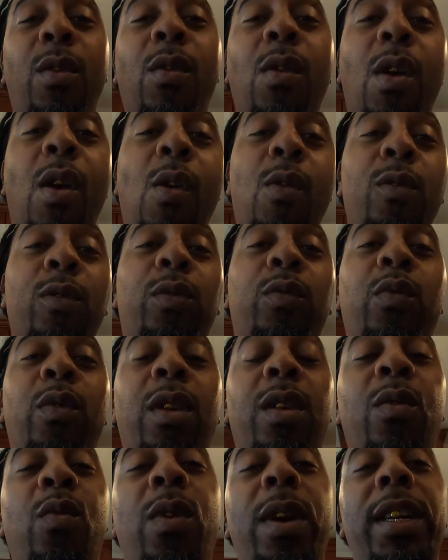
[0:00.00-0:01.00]
your host,
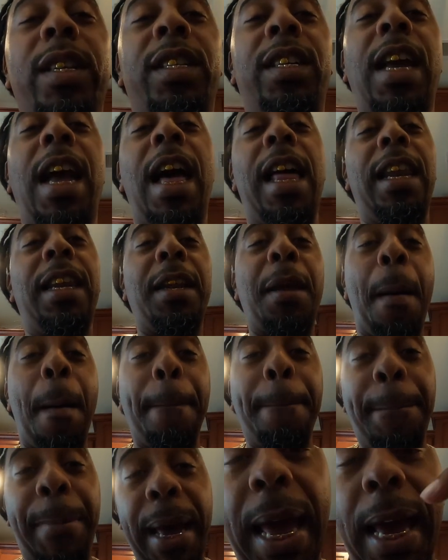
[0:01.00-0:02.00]
Runaway Child, and
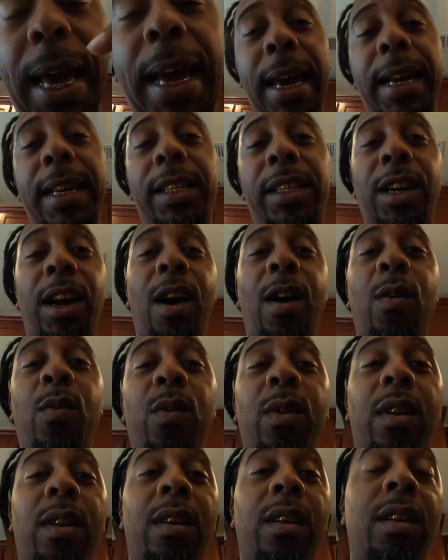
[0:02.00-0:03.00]
I'm back at y'all
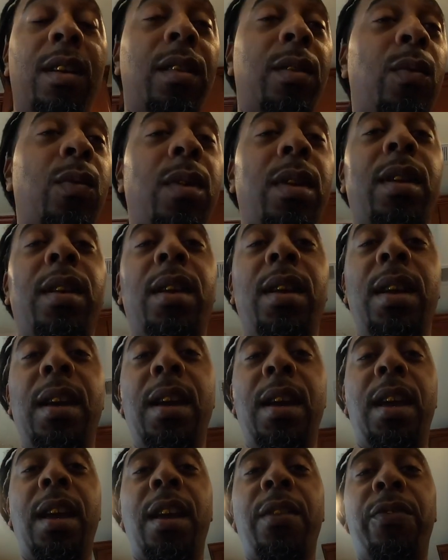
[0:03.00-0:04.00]
with another one.
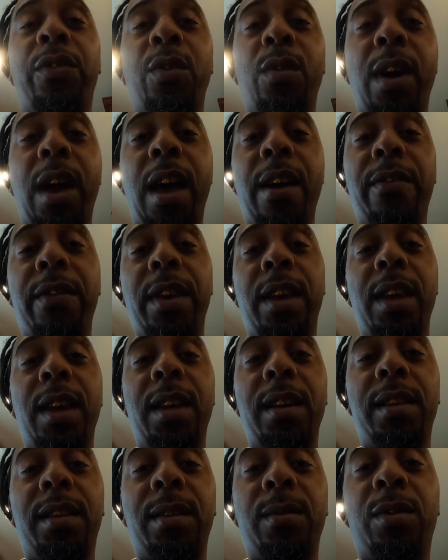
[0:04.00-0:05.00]
If you haven't
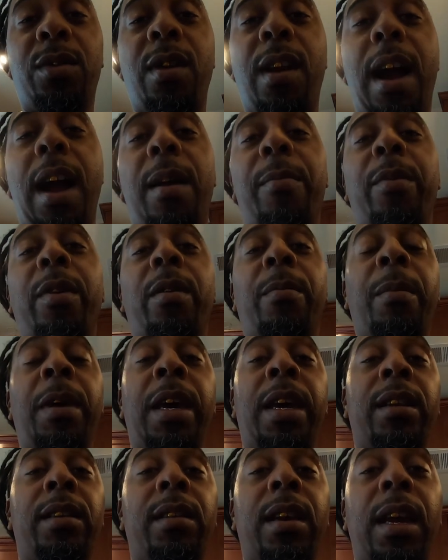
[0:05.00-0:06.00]
hit the subscribe button,
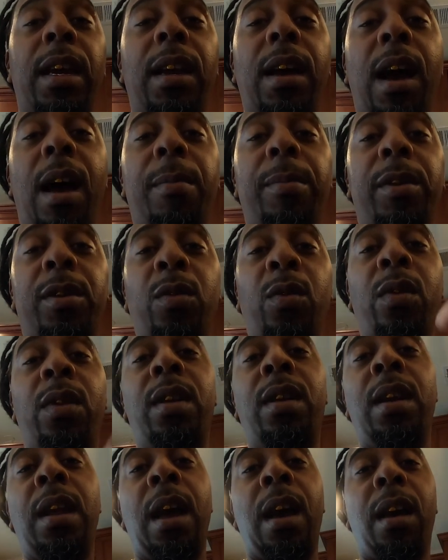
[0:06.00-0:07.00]
man, take the
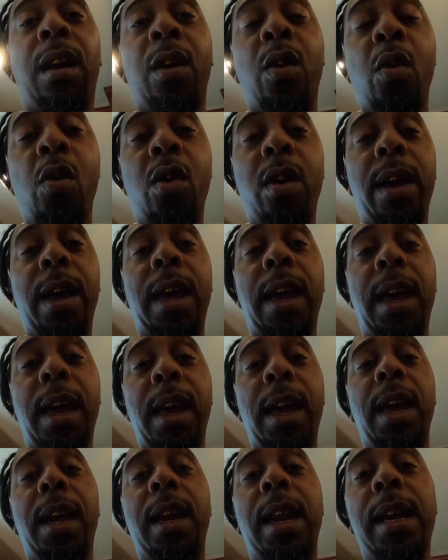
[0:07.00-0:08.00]
opportunity now. Go
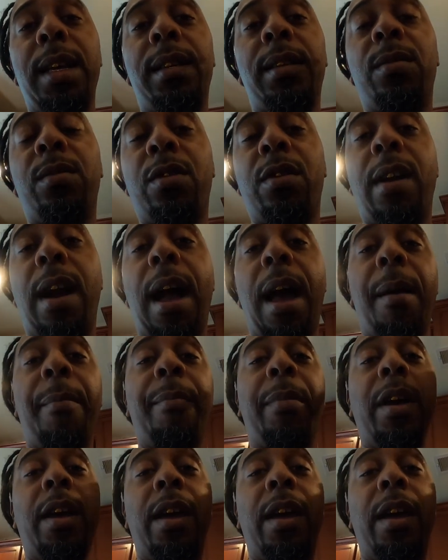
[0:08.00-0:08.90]
ahead, hit that subscribe